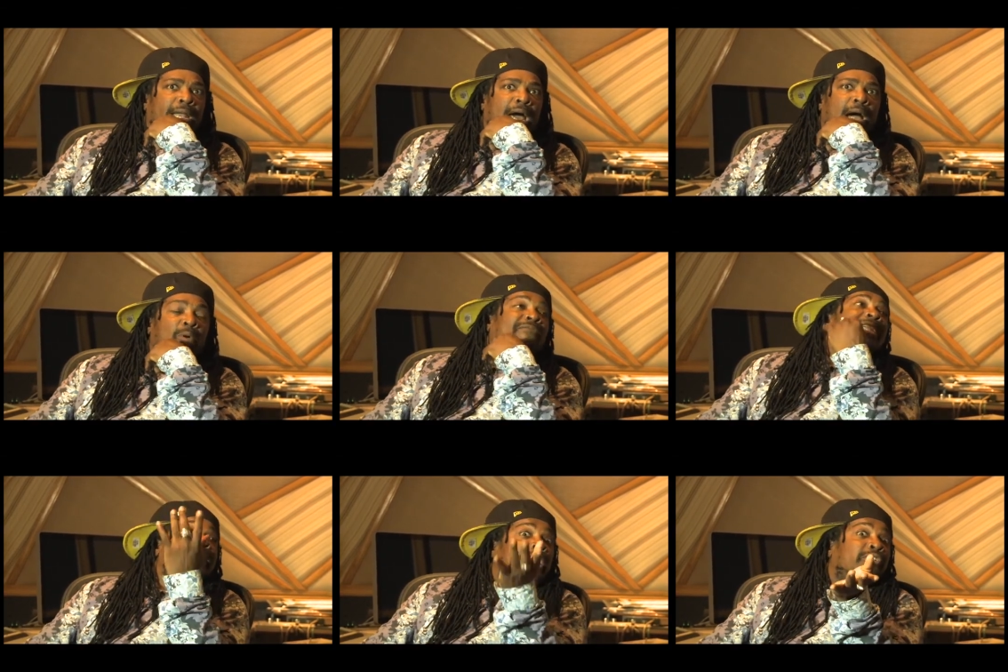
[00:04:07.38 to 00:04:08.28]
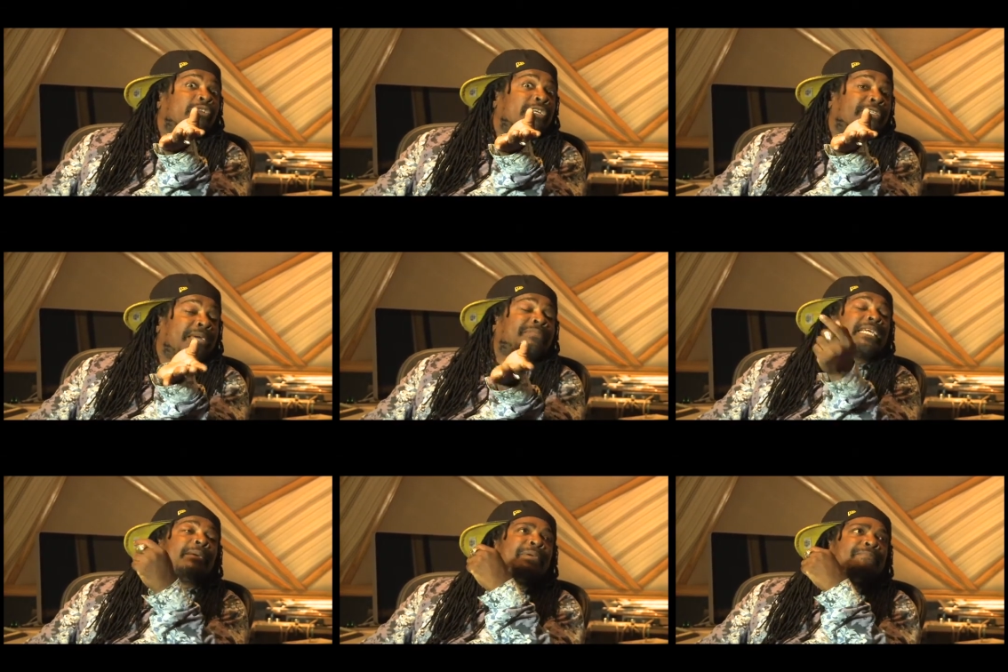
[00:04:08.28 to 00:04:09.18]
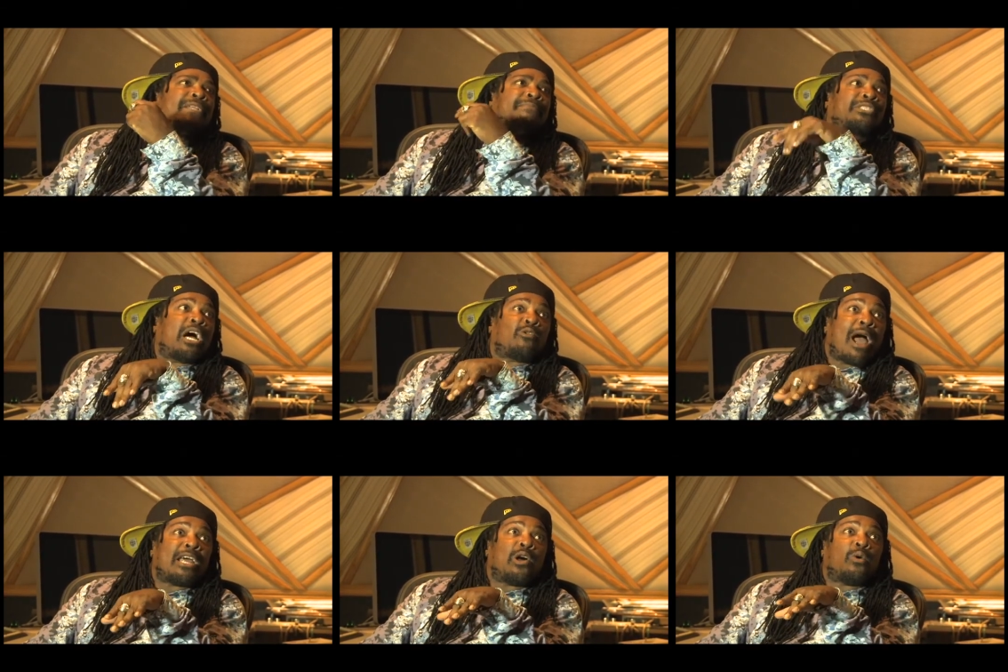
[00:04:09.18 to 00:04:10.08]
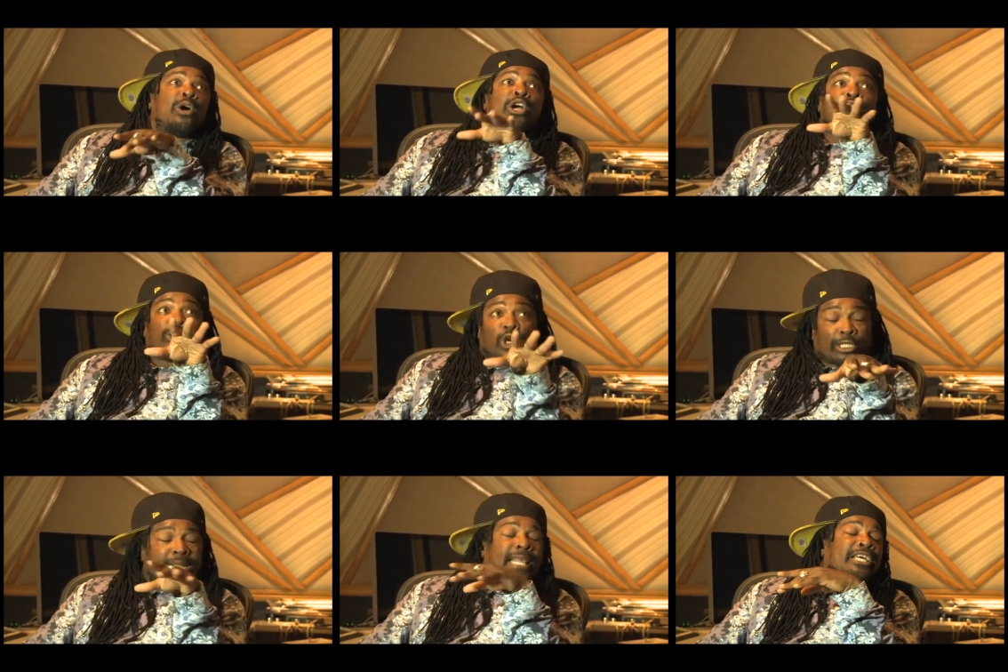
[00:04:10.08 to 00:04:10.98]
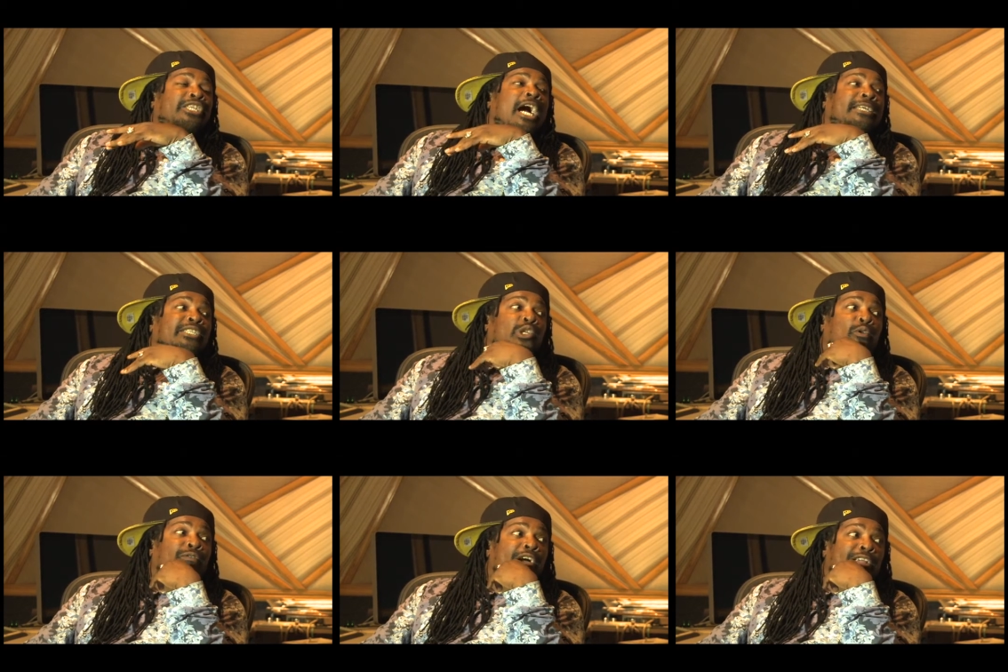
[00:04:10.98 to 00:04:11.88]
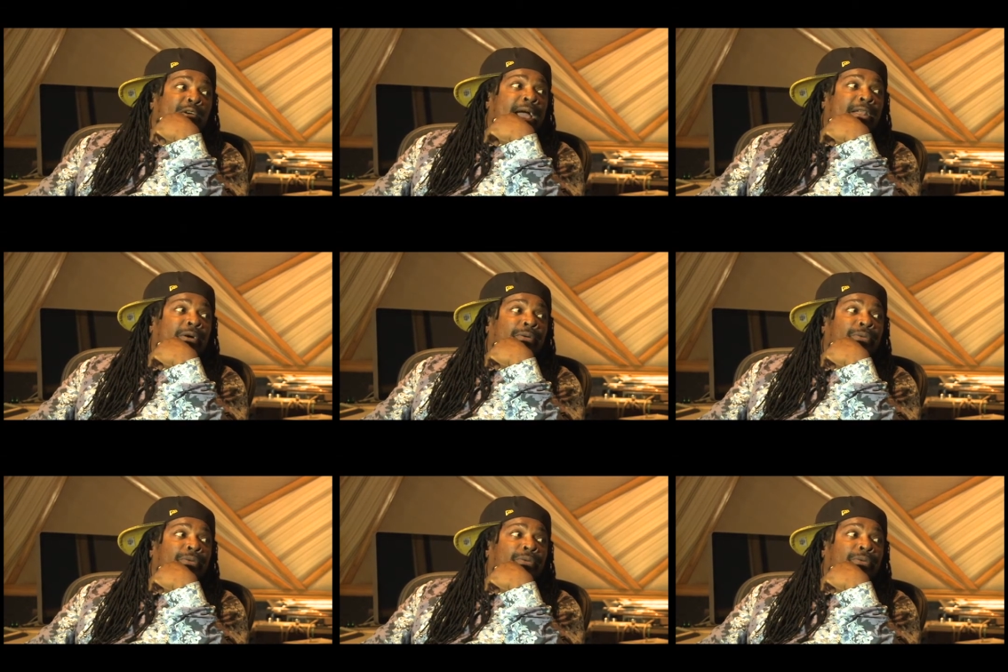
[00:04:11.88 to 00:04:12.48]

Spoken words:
And we have the same set of people them song right now just entered the chart in South Florida right now.